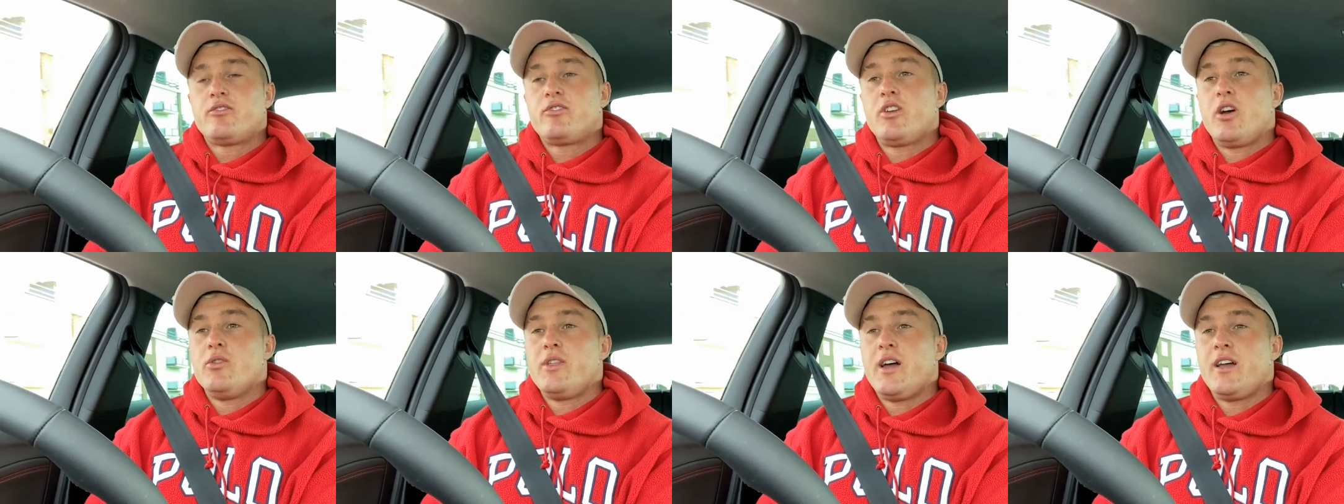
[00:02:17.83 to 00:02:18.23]

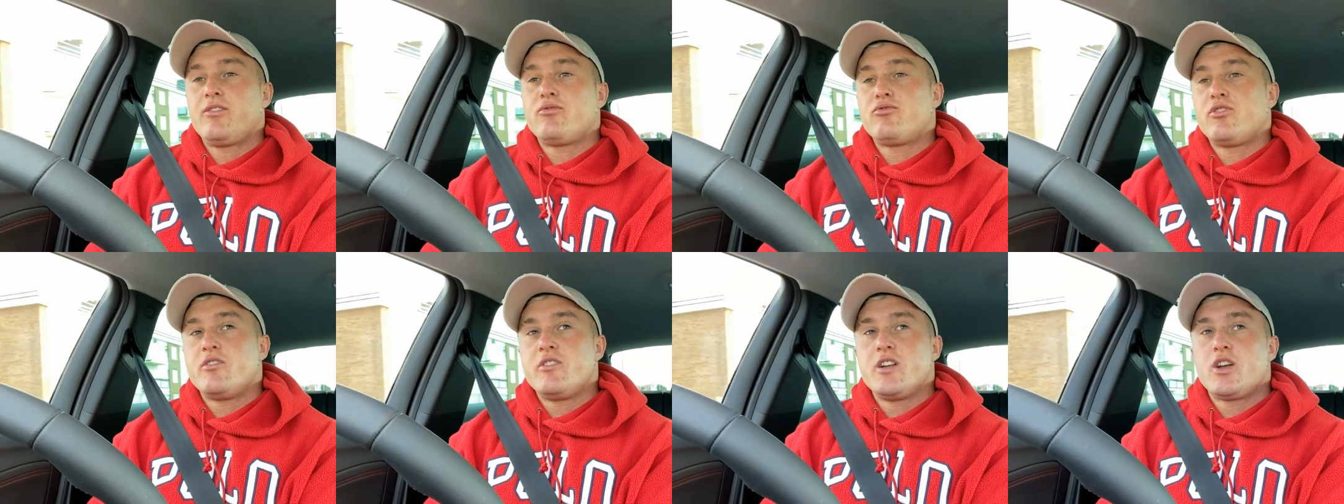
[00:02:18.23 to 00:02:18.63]
So that's
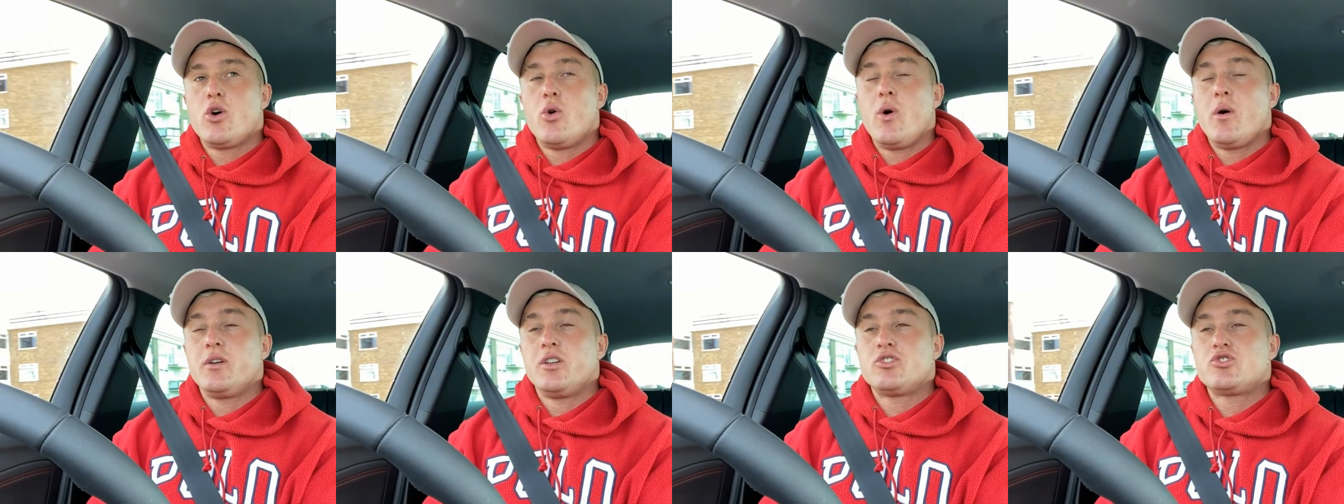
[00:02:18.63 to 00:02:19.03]
really
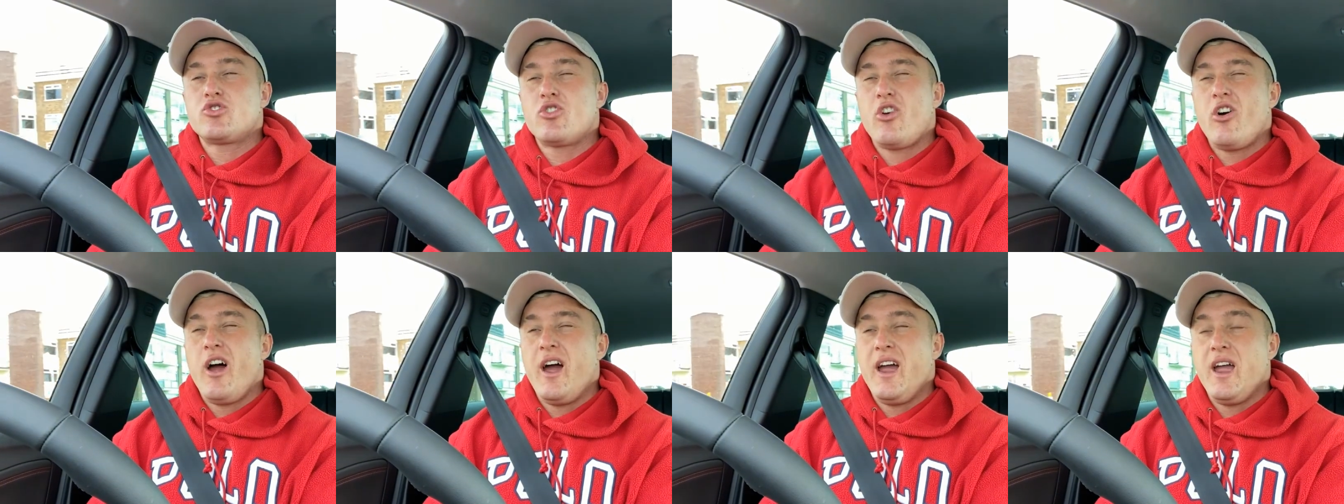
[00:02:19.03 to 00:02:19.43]
cool. I'm going to
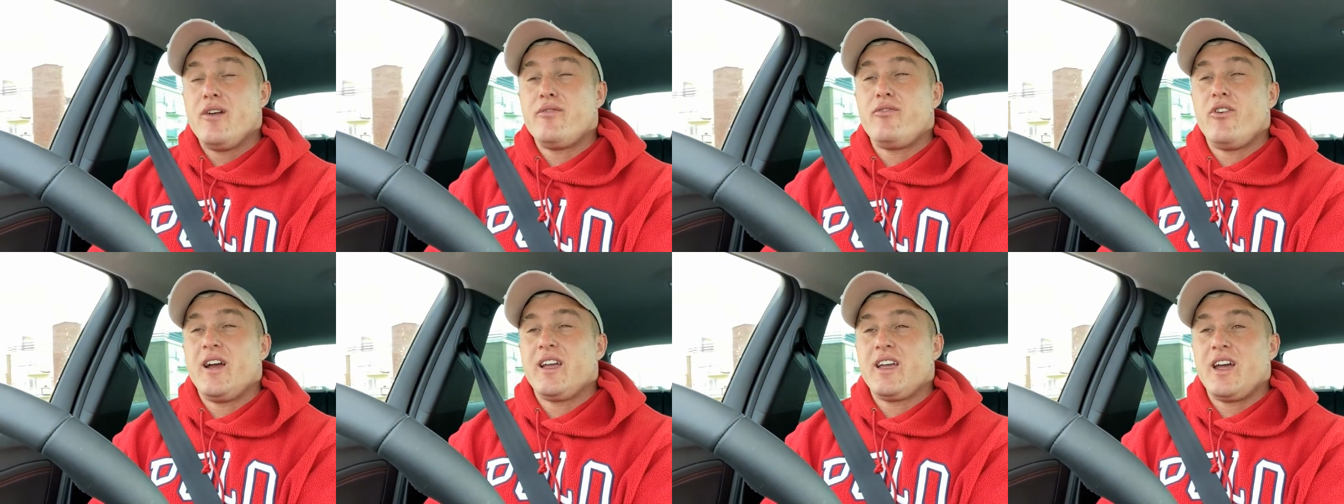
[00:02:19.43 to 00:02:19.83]
try,
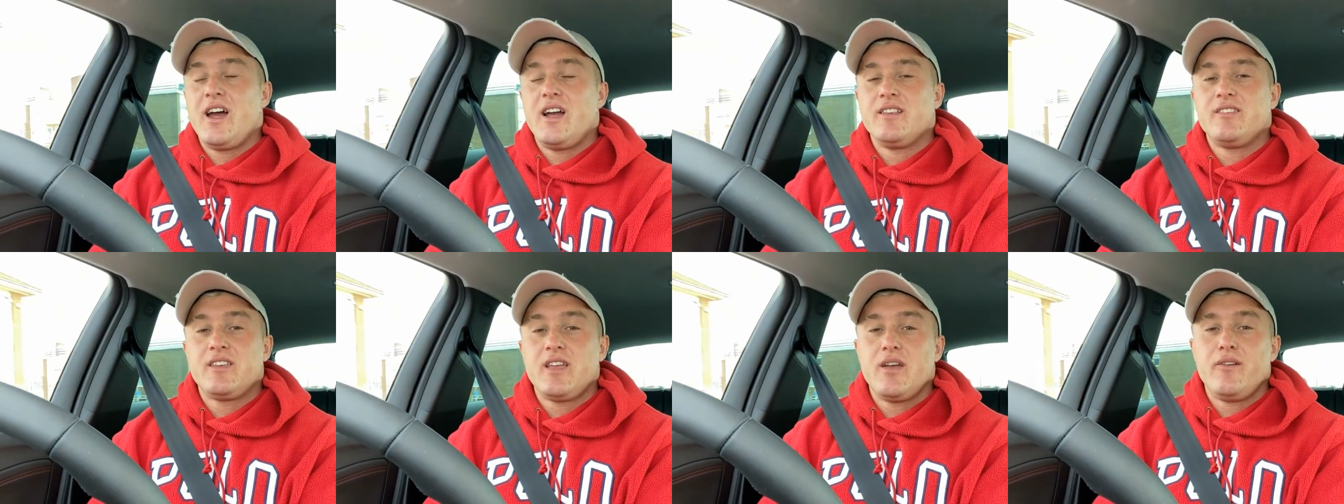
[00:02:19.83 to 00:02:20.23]
if I
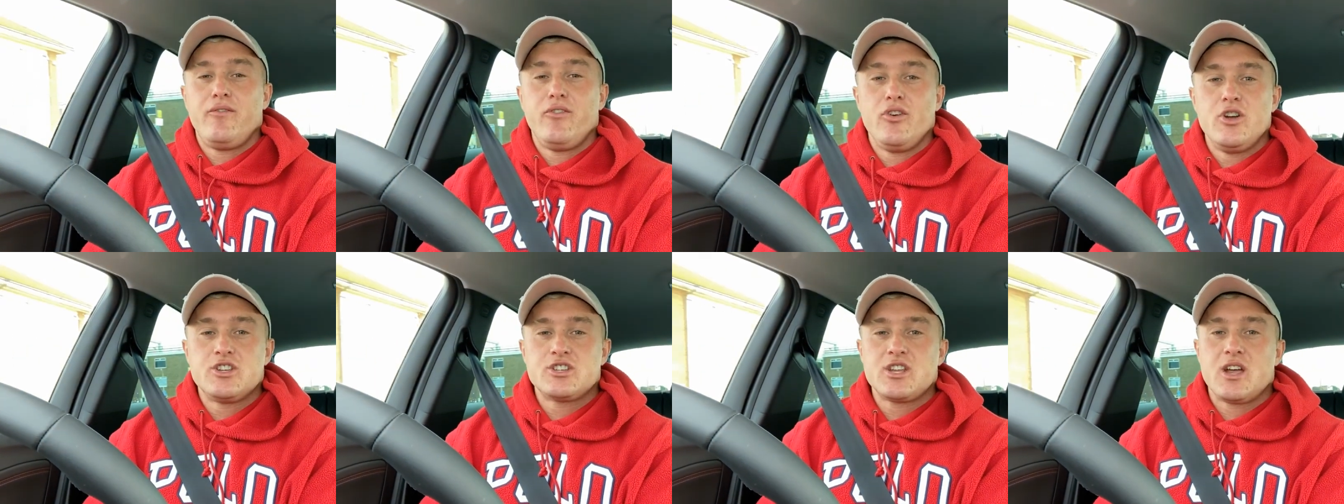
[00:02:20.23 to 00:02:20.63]
can, to get
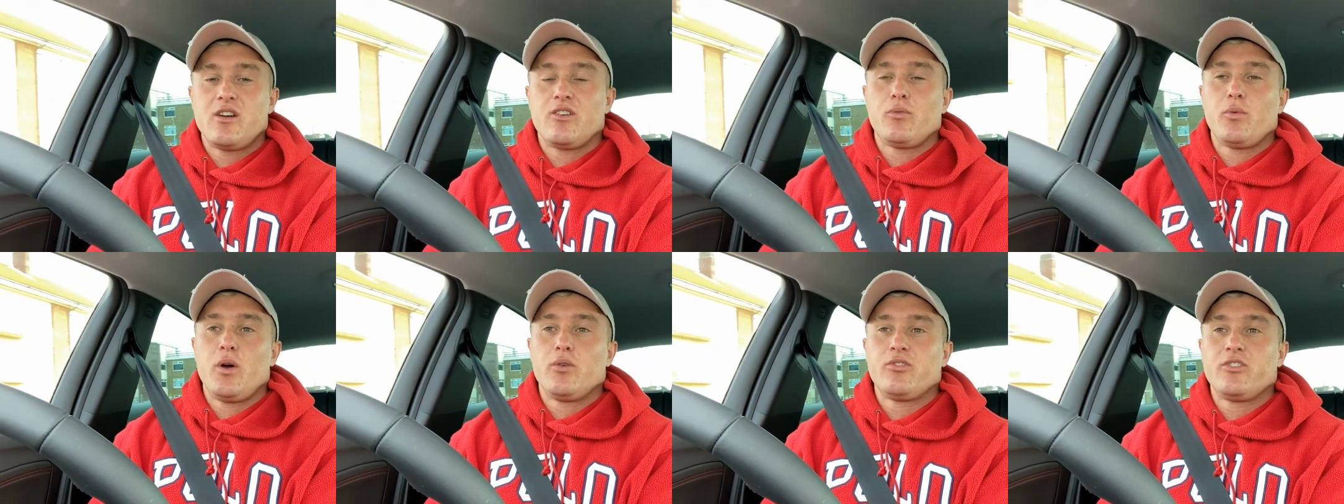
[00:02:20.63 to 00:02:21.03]
footage there
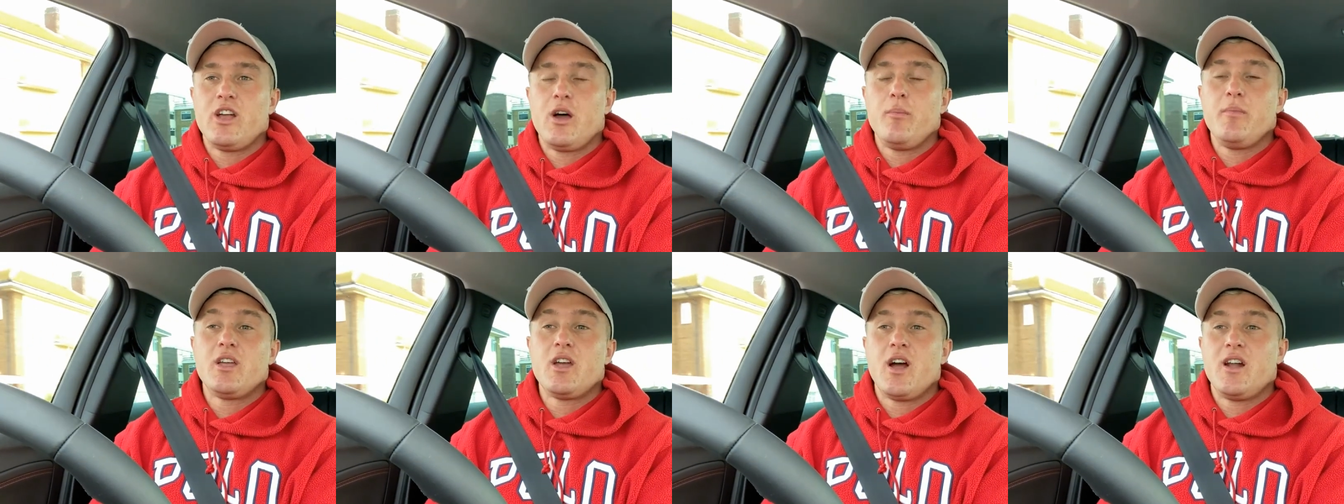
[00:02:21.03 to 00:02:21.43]
as well. So
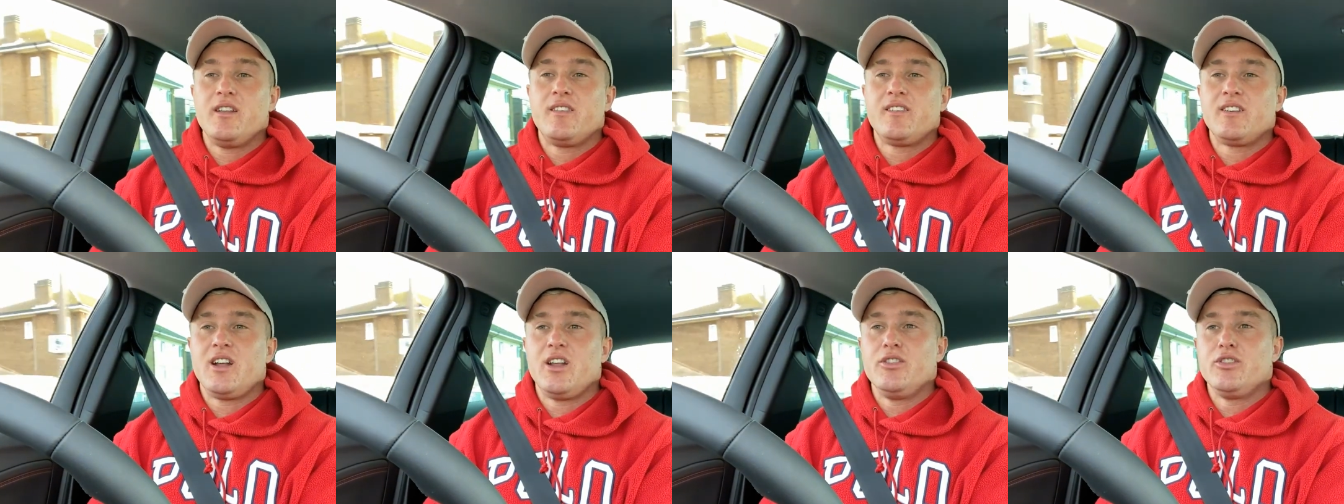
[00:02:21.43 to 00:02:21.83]
that'll be going
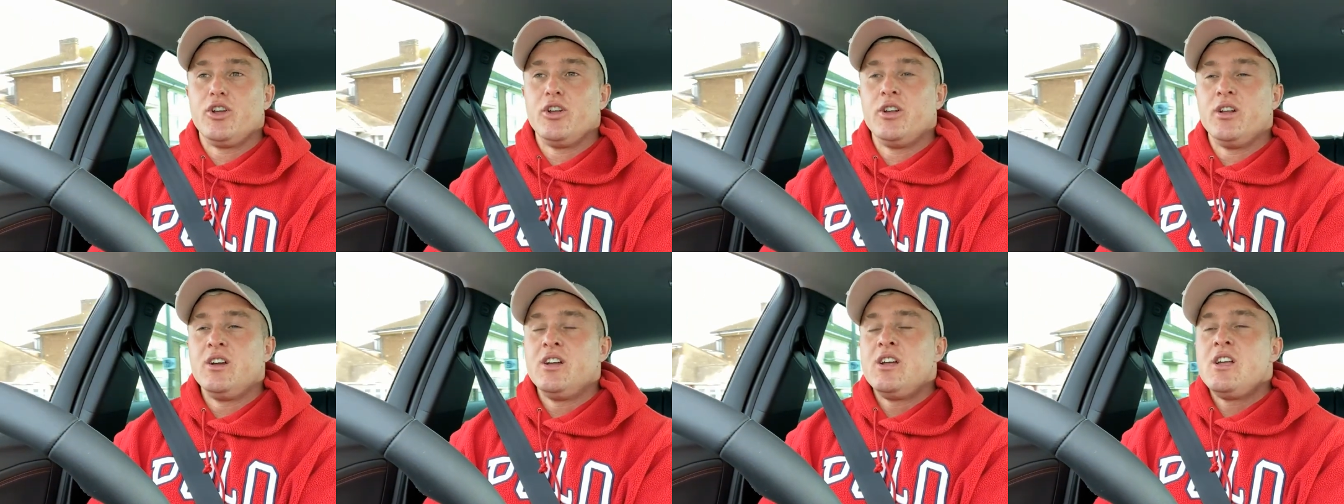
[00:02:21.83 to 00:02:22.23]
into London.